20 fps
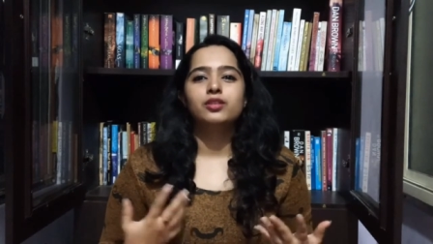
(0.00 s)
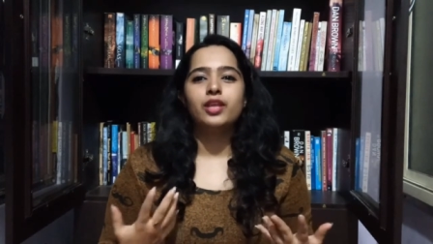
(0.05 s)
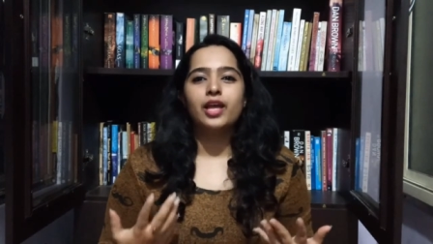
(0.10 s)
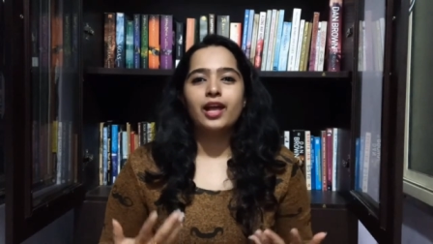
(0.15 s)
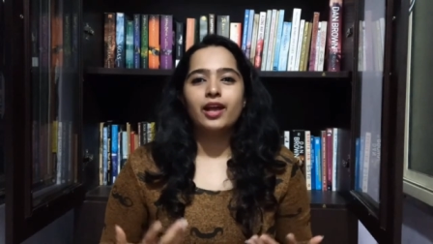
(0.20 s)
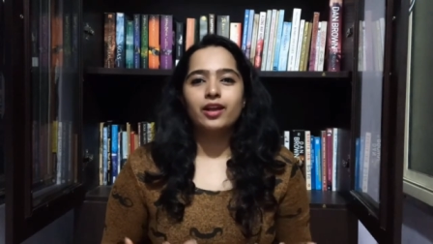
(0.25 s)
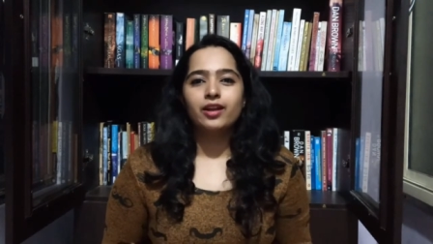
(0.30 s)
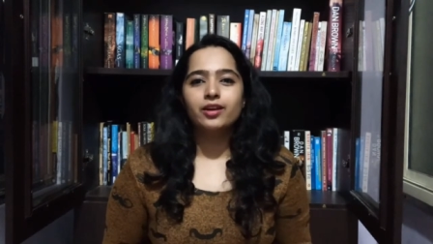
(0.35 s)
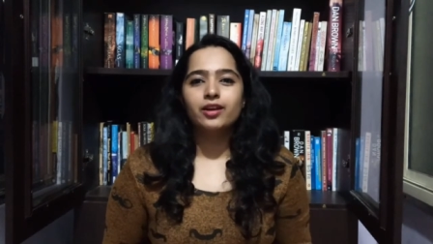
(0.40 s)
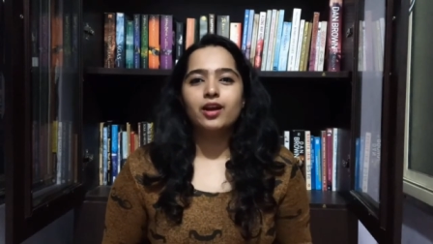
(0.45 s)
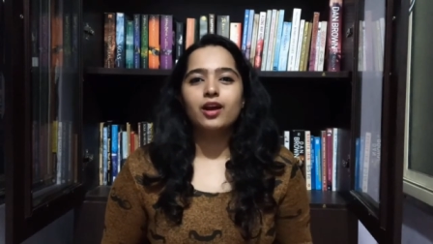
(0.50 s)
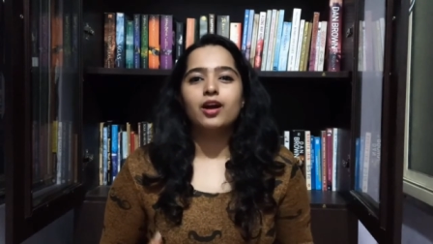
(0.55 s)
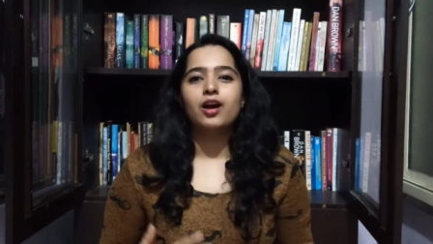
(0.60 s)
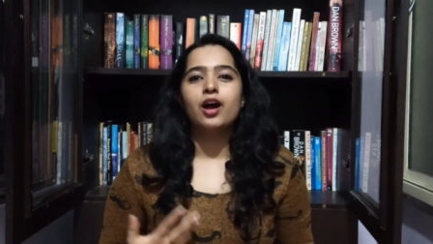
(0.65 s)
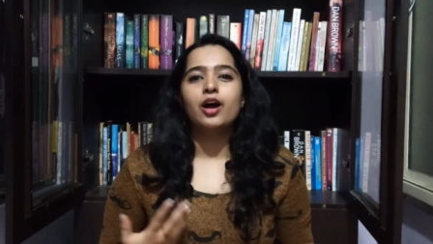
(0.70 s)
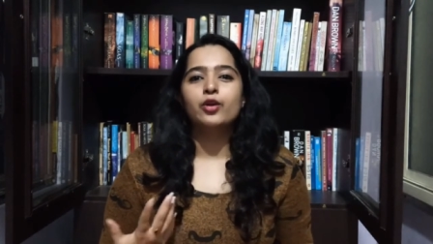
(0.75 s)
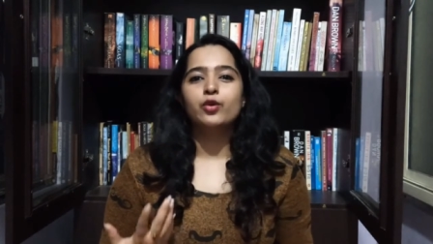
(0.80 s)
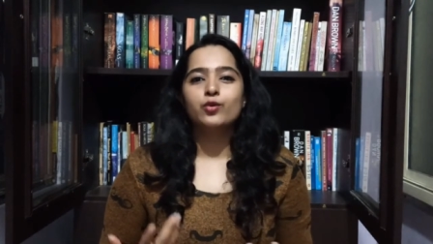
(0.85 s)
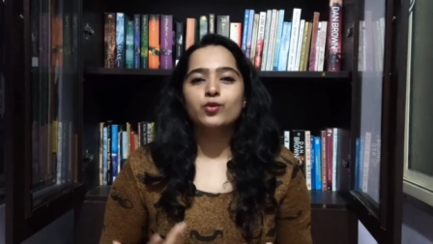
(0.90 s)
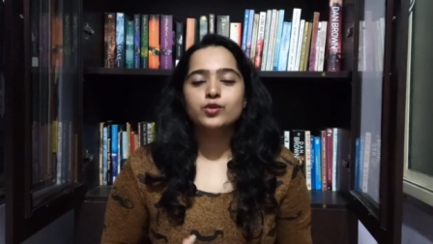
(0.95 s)
there
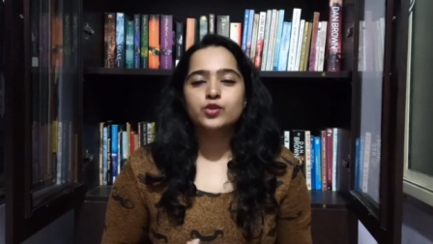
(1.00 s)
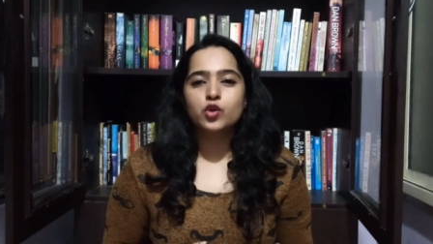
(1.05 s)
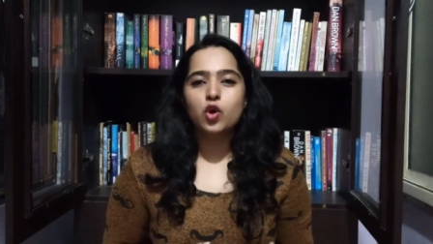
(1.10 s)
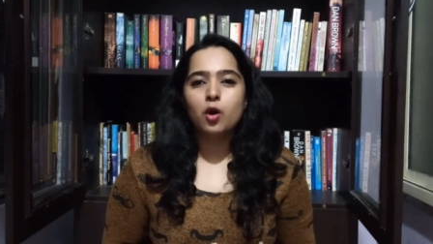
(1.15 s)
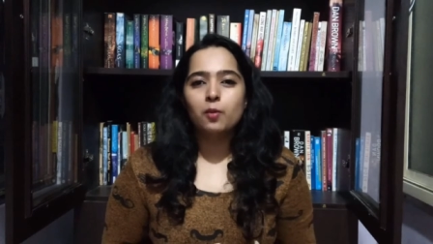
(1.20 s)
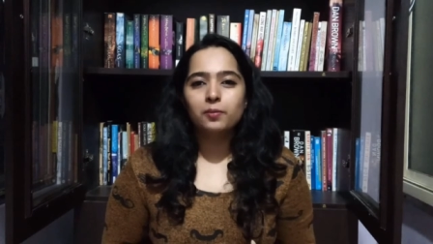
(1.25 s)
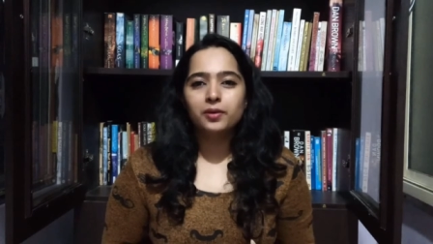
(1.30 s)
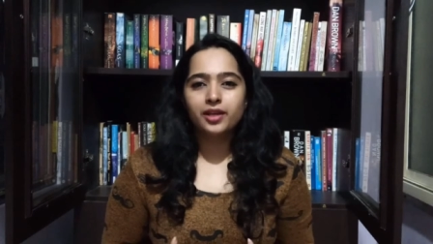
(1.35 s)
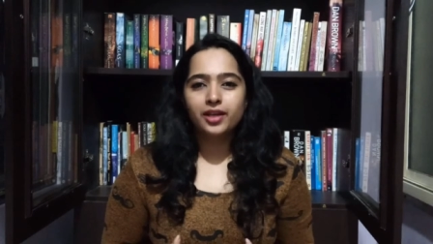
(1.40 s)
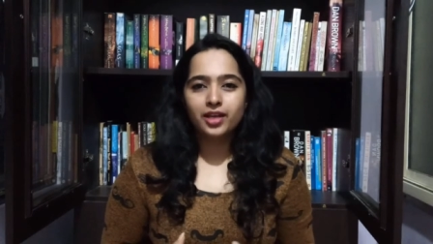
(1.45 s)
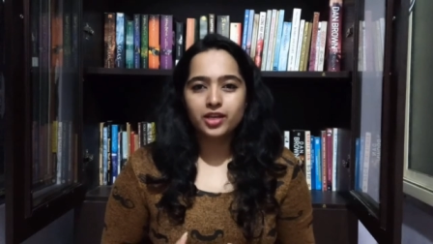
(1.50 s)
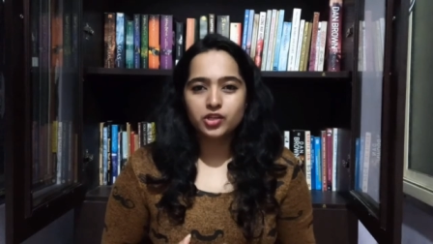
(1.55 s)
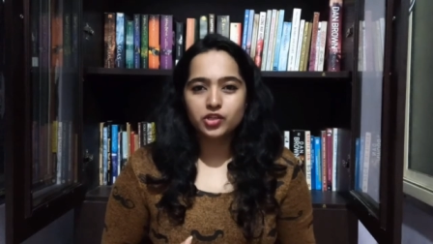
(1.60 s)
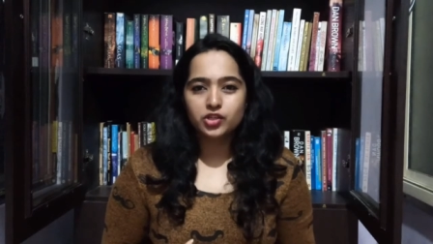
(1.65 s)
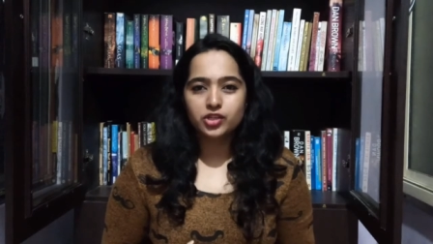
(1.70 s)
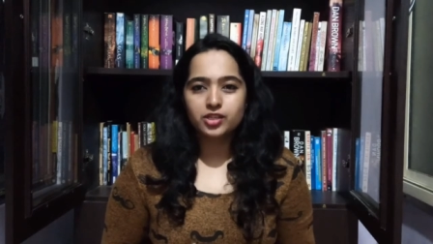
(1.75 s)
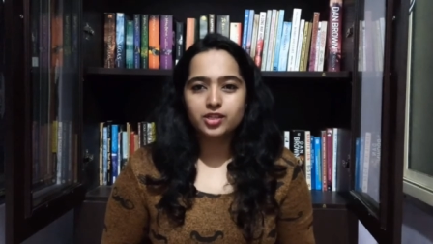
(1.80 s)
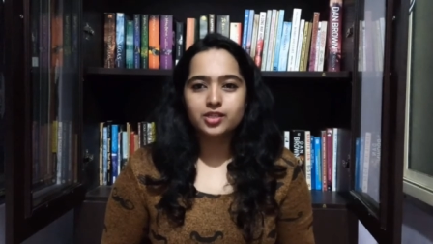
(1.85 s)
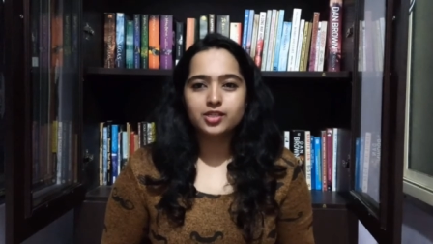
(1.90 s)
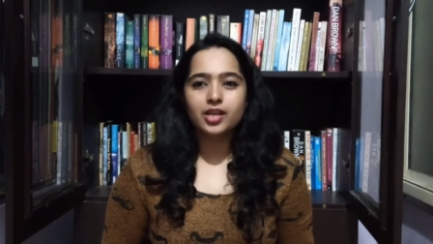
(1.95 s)
arose
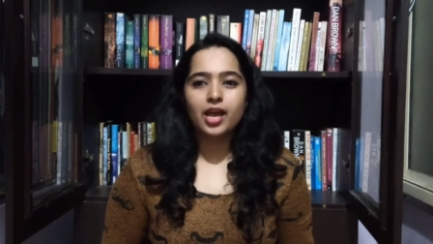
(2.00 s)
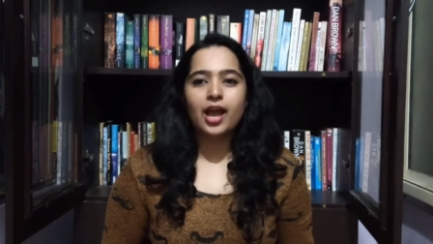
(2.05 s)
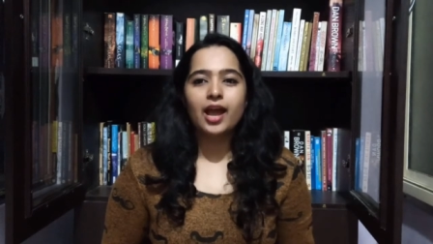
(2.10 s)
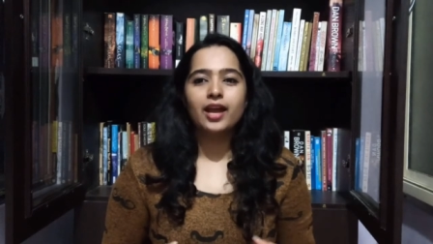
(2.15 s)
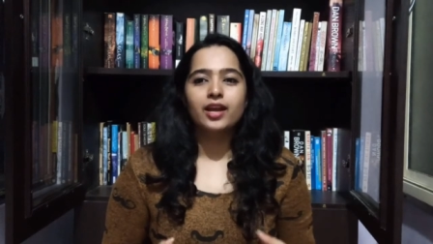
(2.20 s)
complications